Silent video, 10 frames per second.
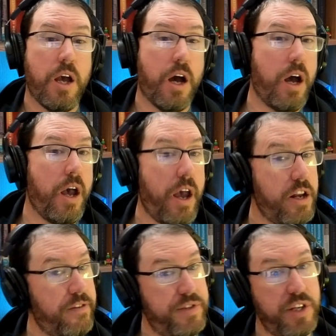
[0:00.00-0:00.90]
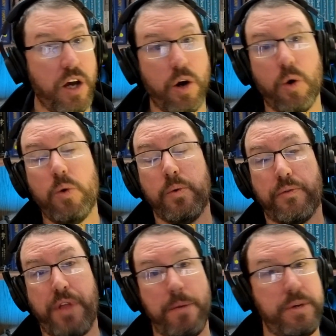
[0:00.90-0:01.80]
And if so,
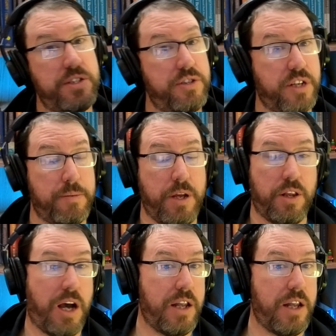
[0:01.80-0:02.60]
that means there's going to be a lot